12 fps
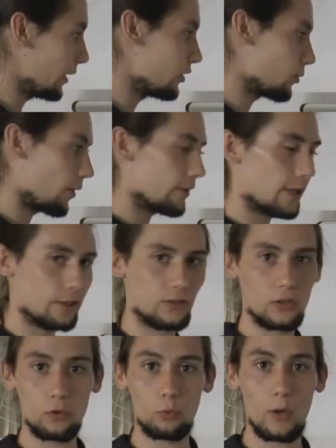into our
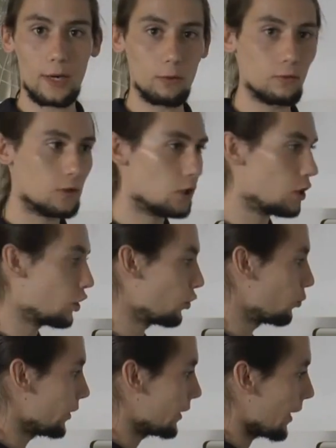analysis as well,
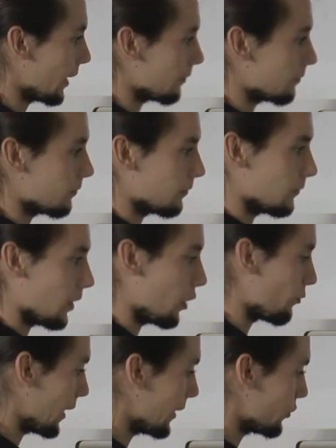we get a
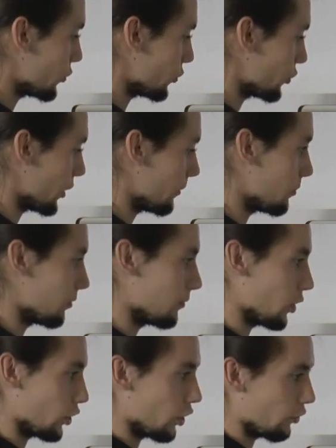relationship
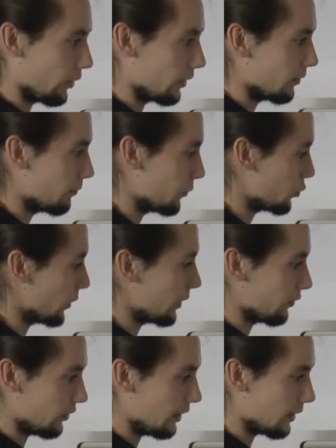occurring between the
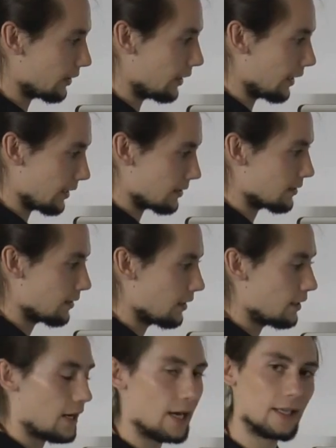seat and the legs,
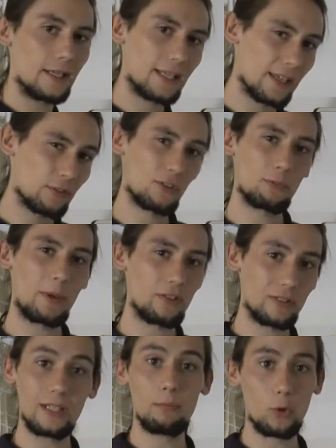and it gives us
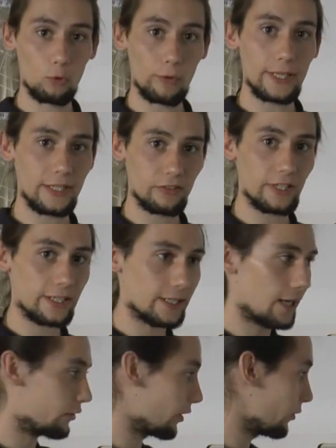basically a more realistic
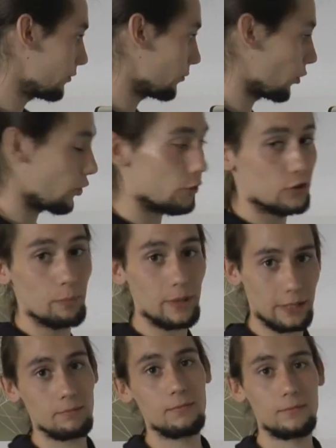analysis, although it's a
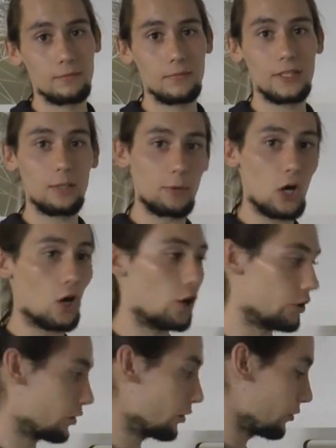little bit
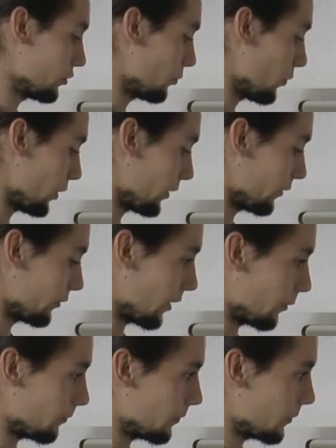harder to work things out.